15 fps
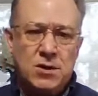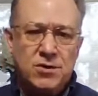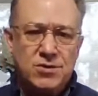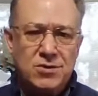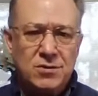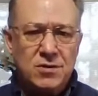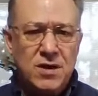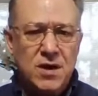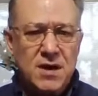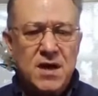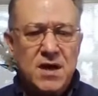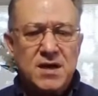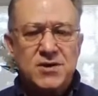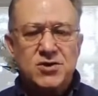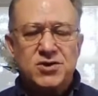you're going
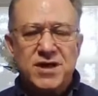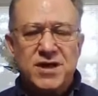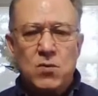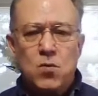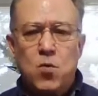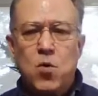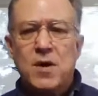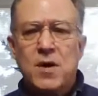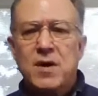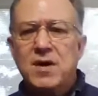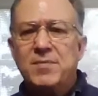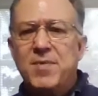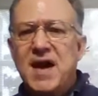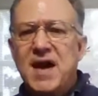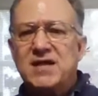to understand what
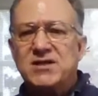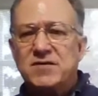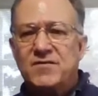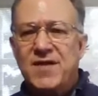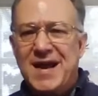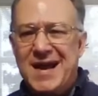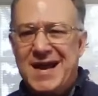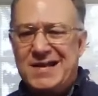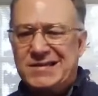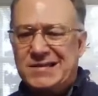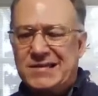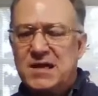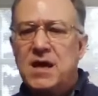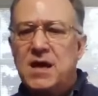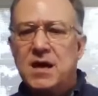Onpassive has
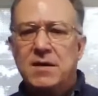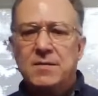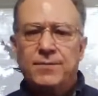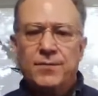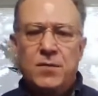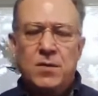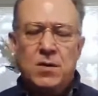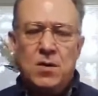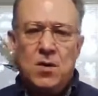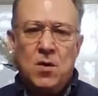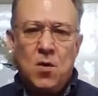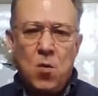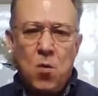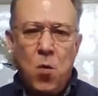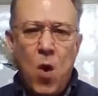done,
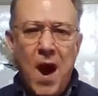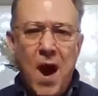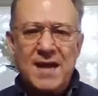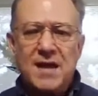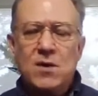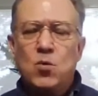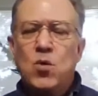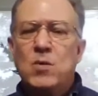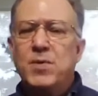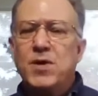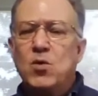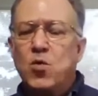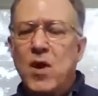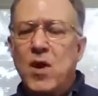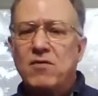why it will
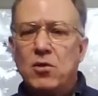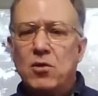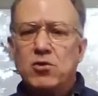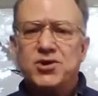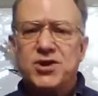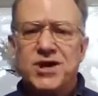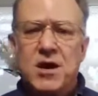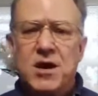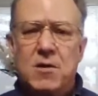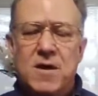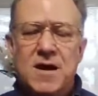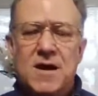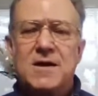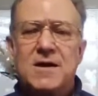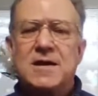be
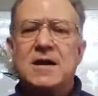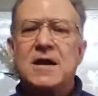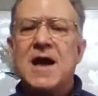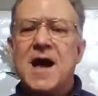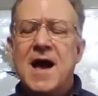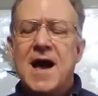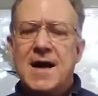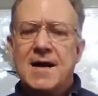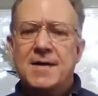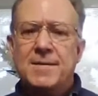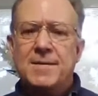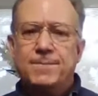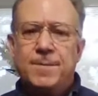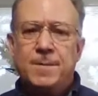revolutionary online,